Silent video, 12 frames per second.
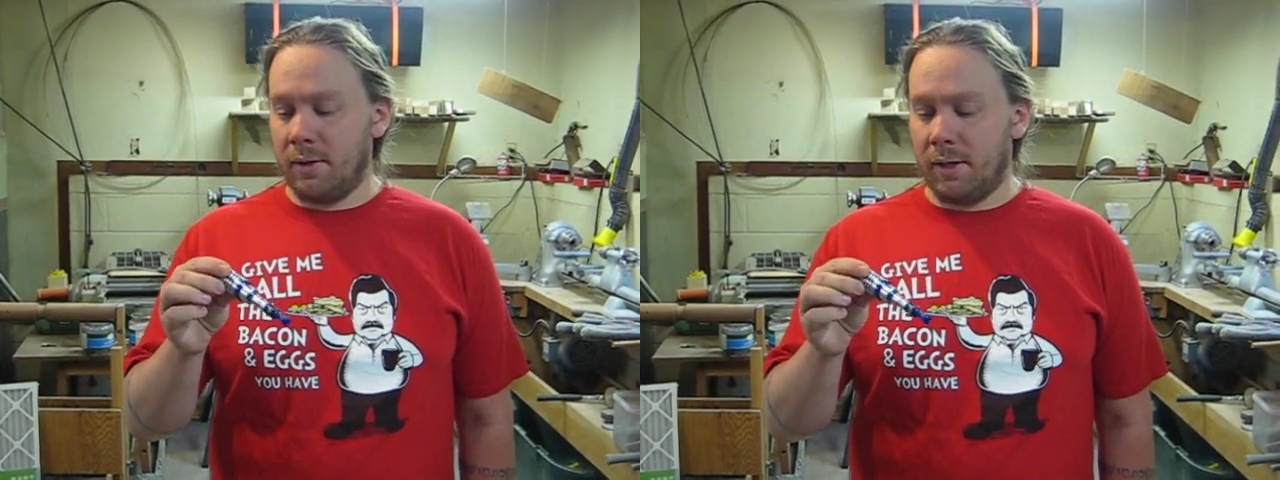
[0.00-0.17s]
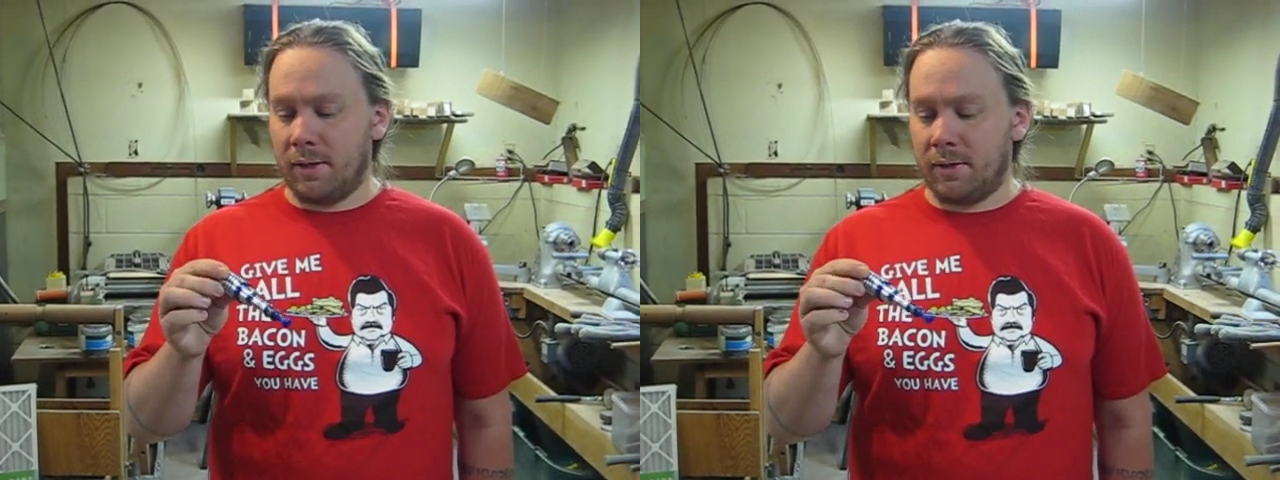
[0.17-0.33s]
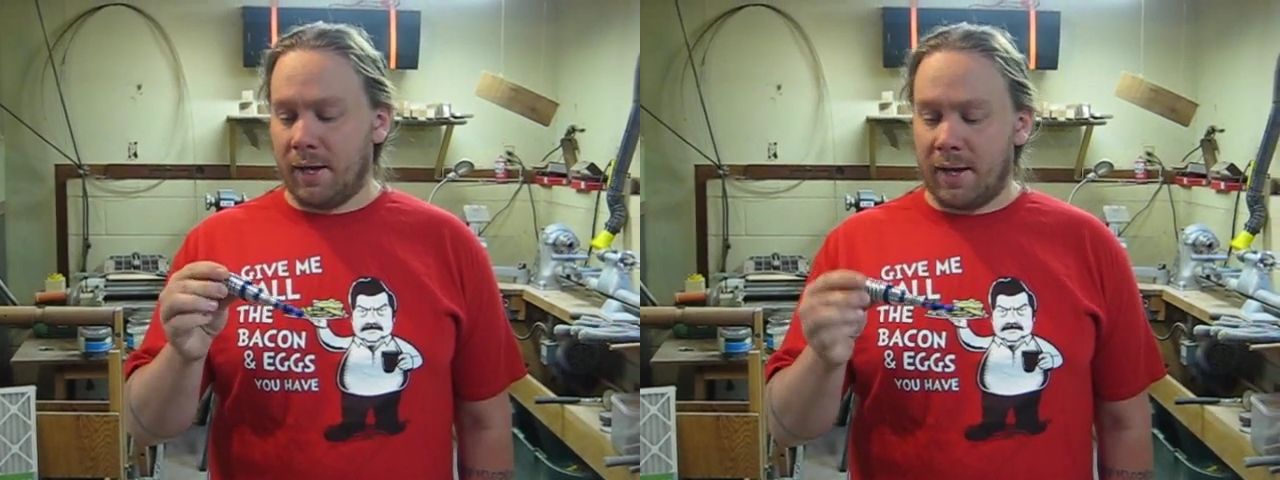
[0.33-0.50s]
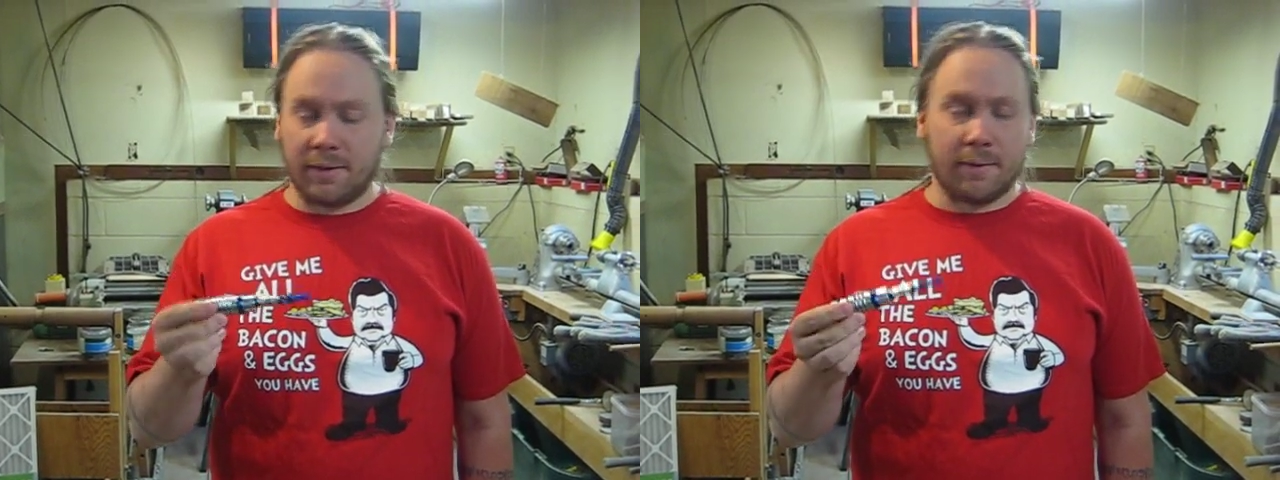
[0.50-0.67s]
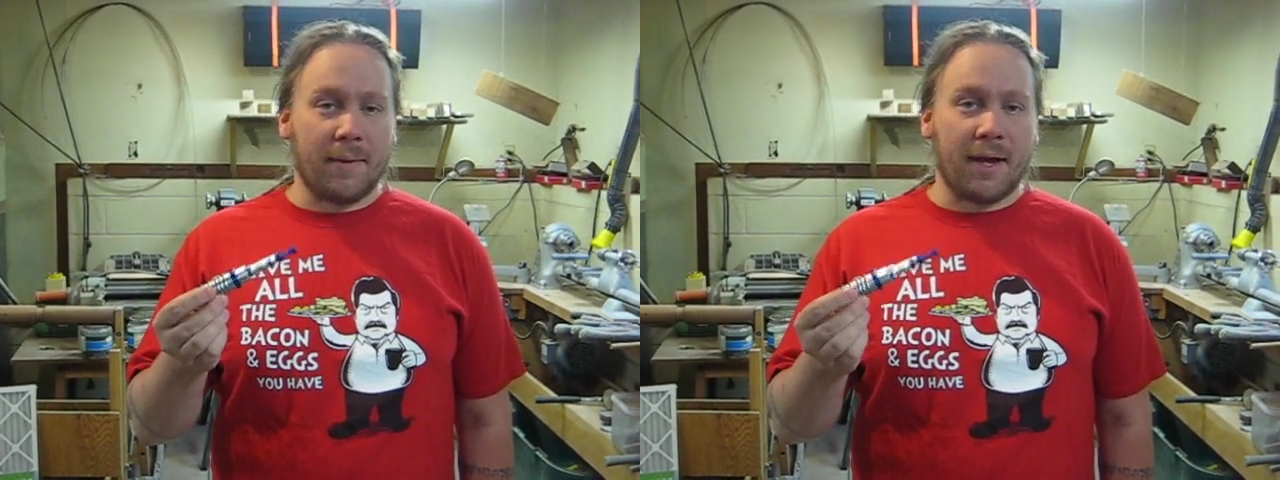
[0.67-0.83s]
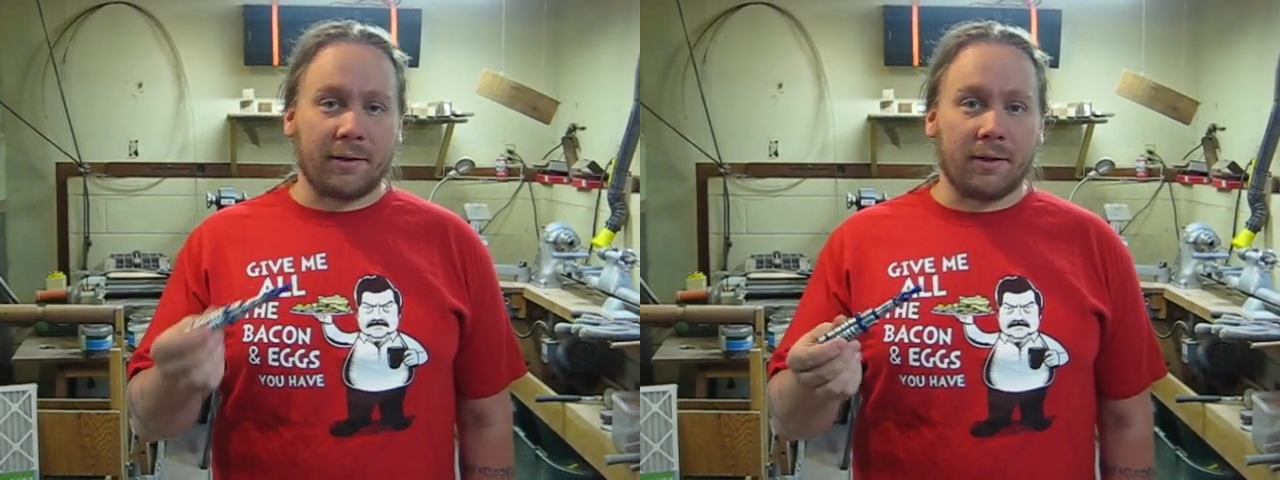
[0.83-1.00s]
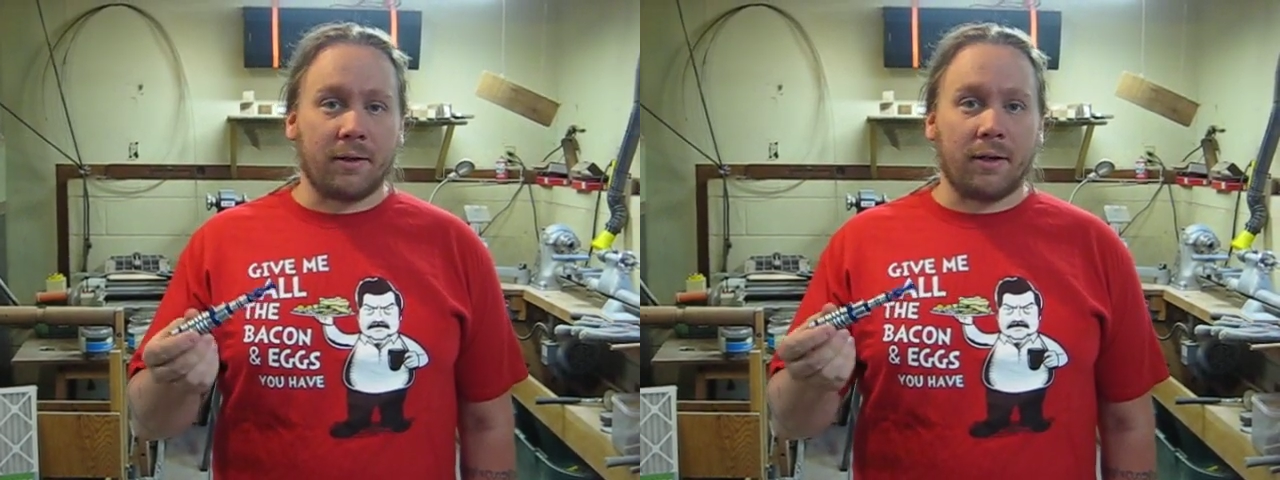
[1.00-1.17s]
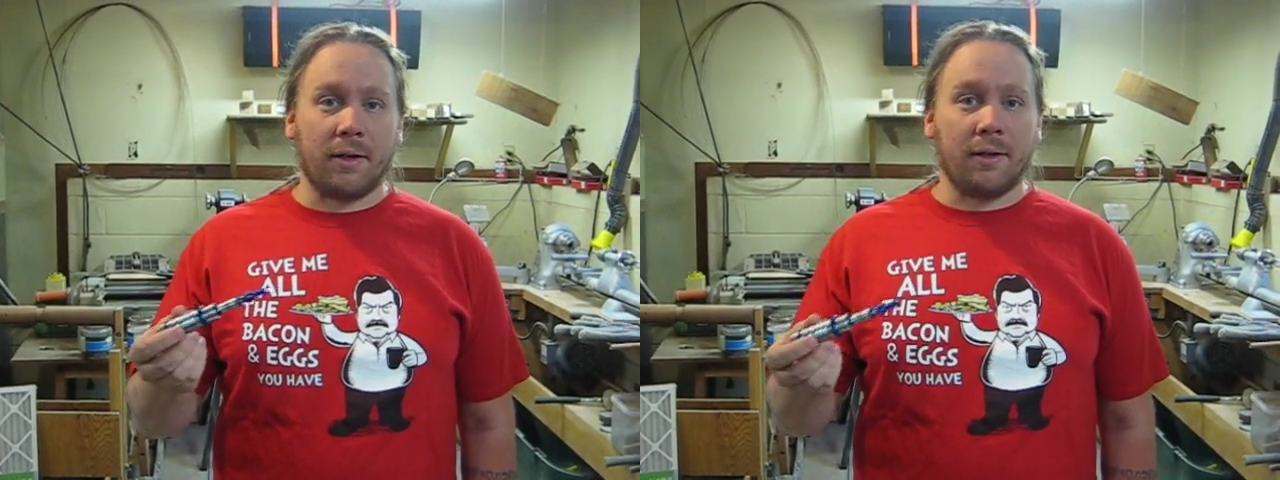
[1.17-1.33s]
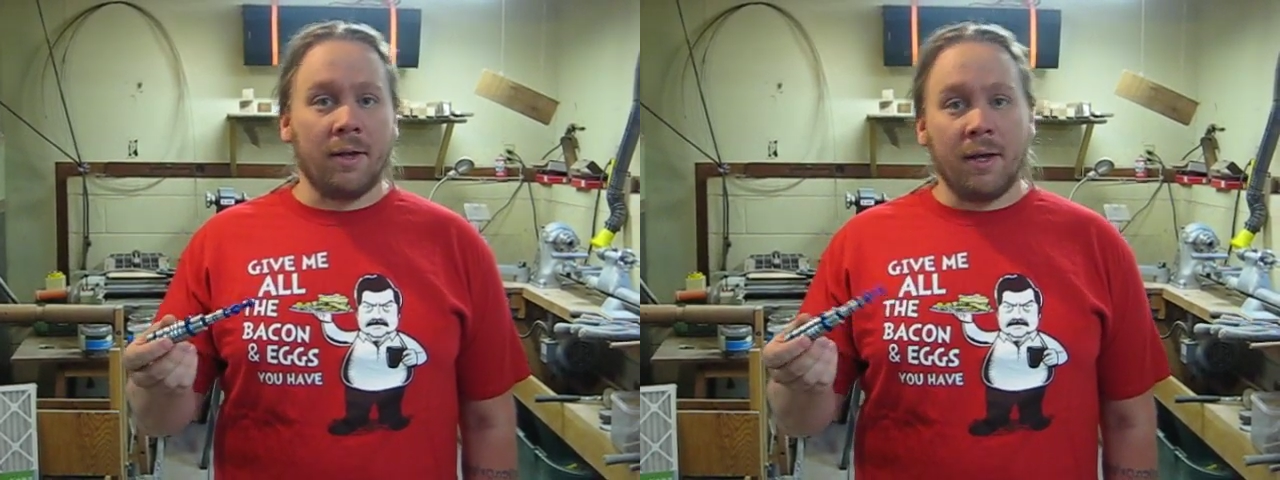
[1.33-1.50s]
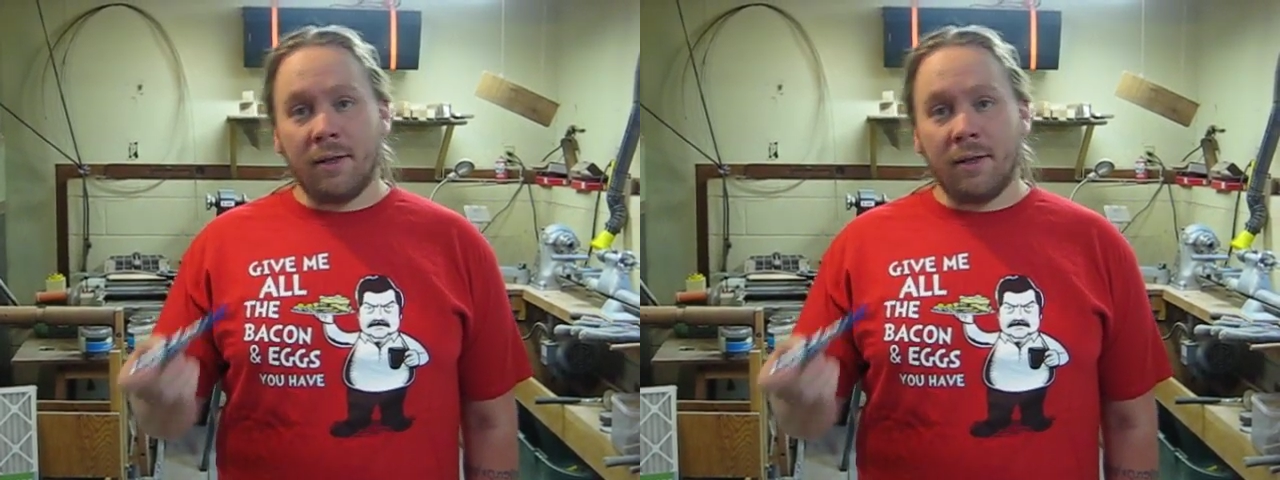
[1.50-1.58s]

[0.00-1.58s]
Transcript: that has a magnet on it